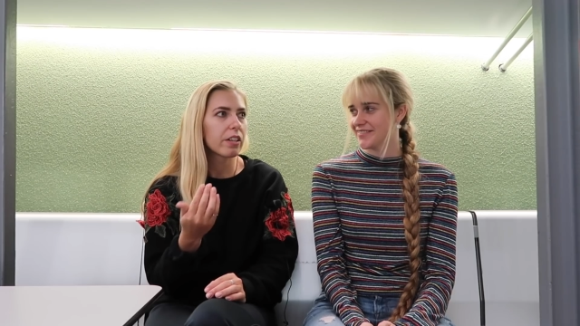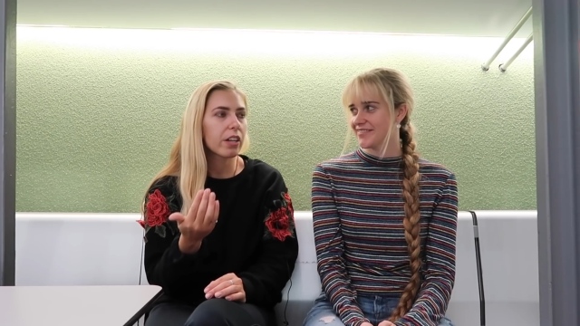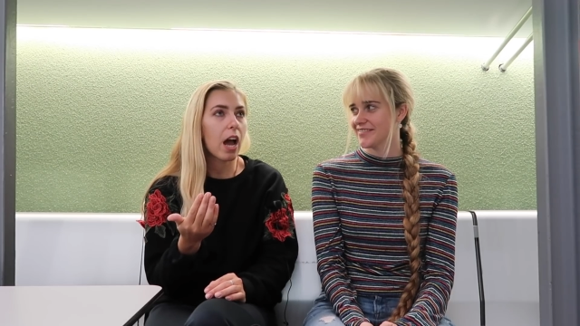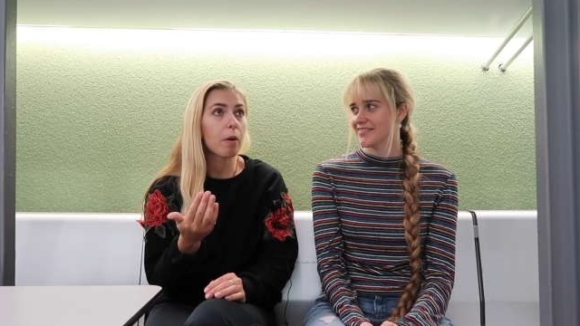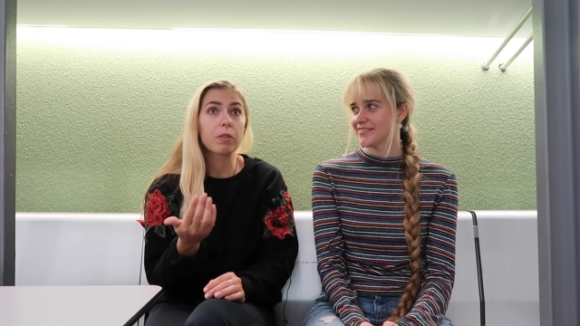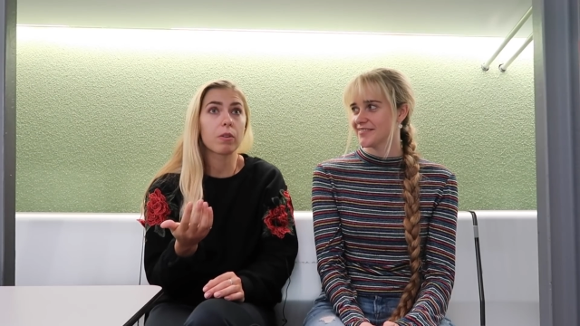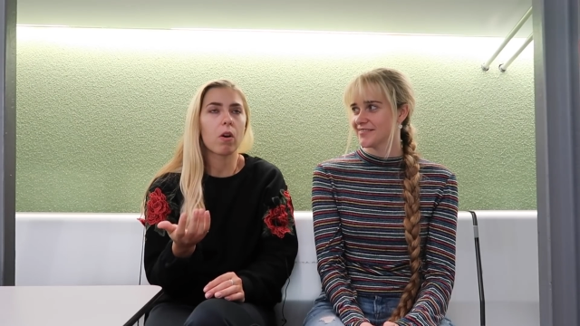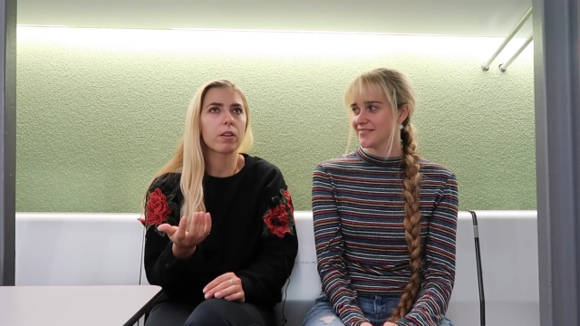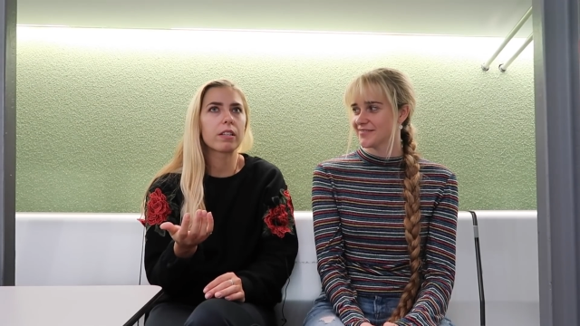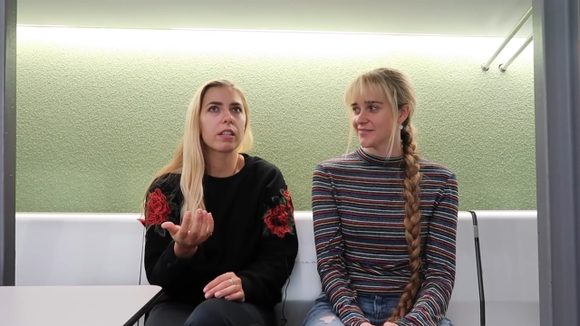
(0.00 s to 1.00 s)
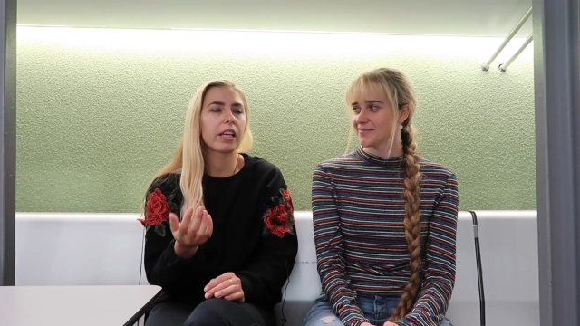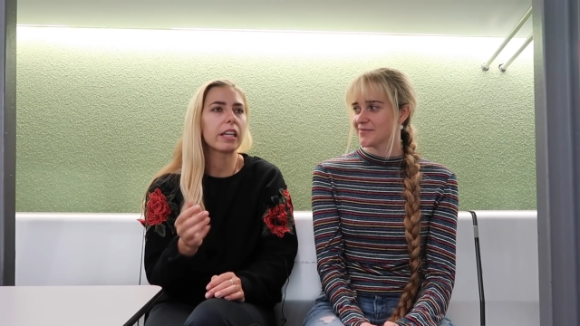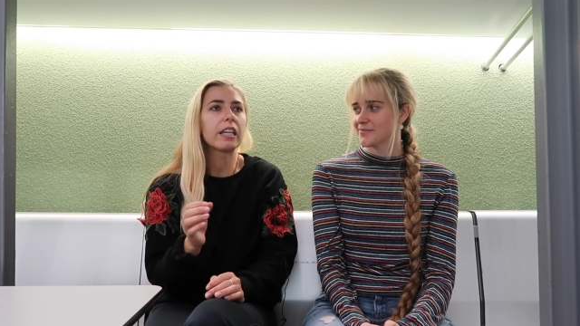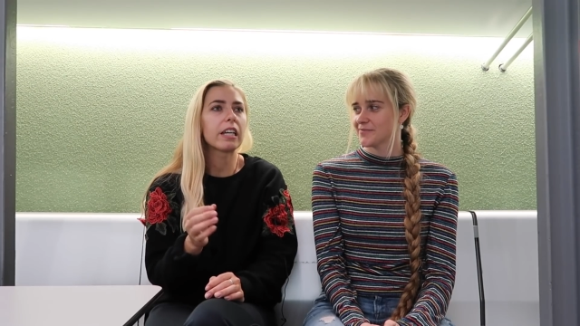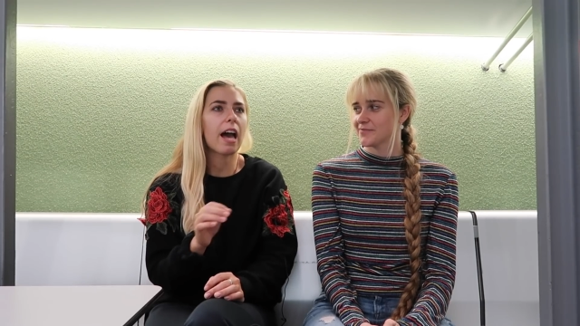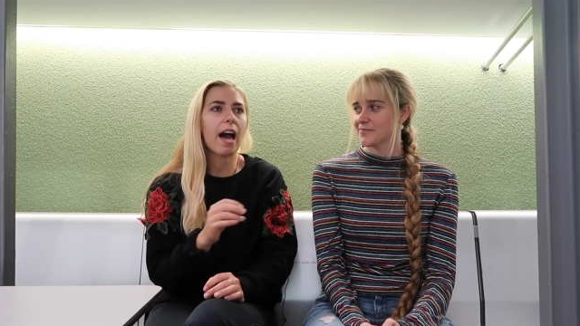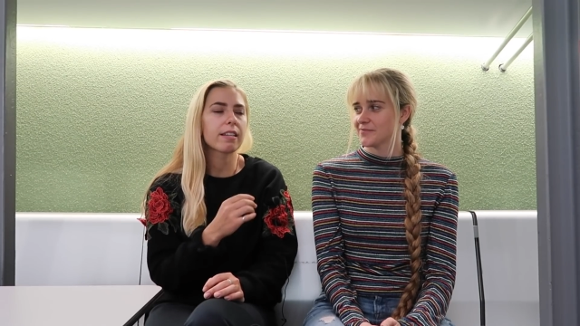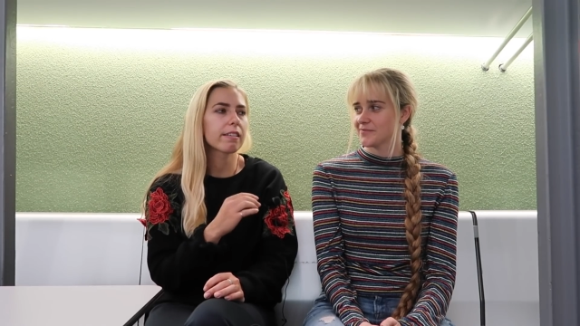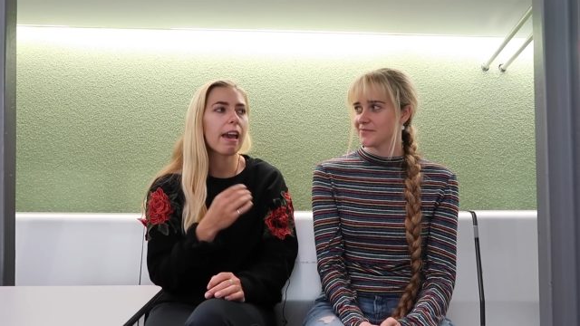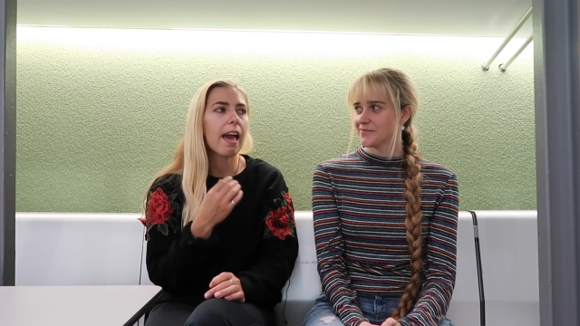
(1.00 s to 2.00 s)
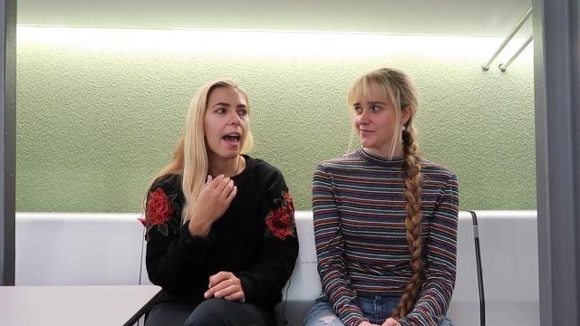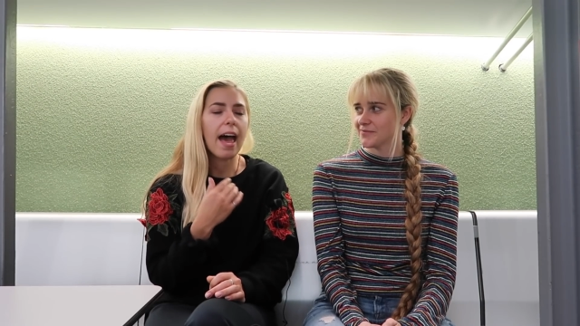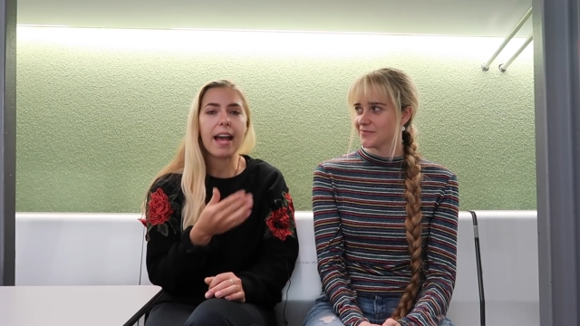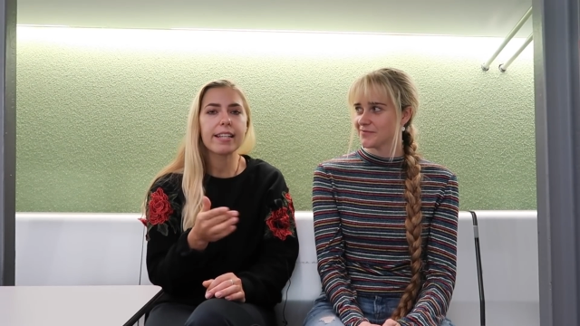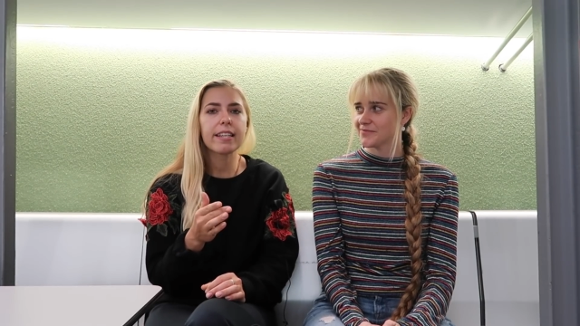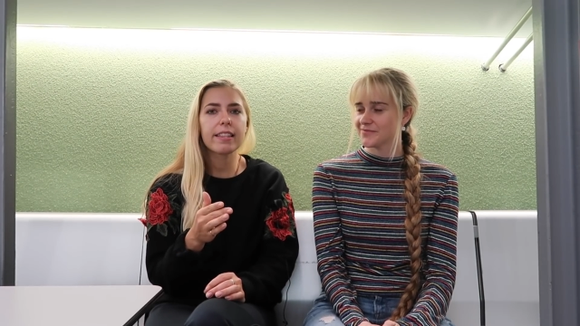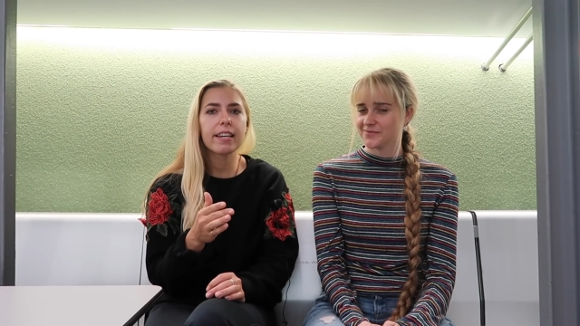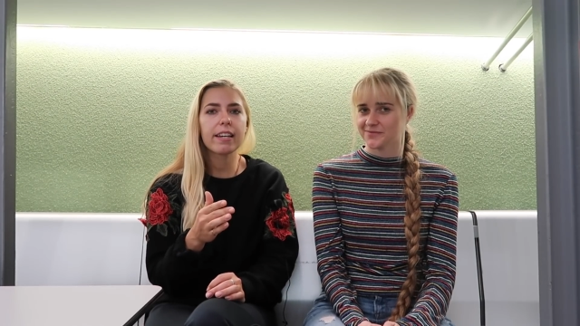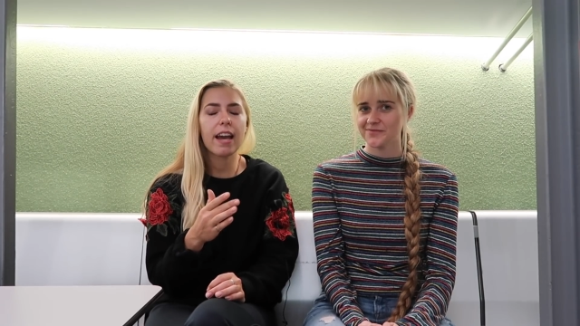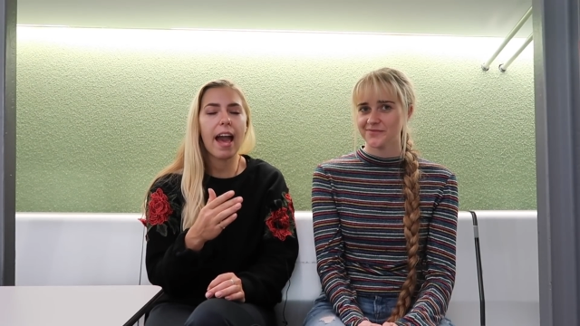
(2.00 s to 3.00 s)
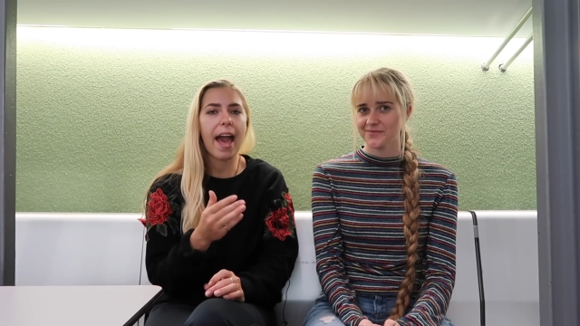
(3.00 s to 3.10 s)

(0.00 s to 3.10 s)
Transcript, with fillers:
Speaker 1: t- I was honestly like, he could ask anything,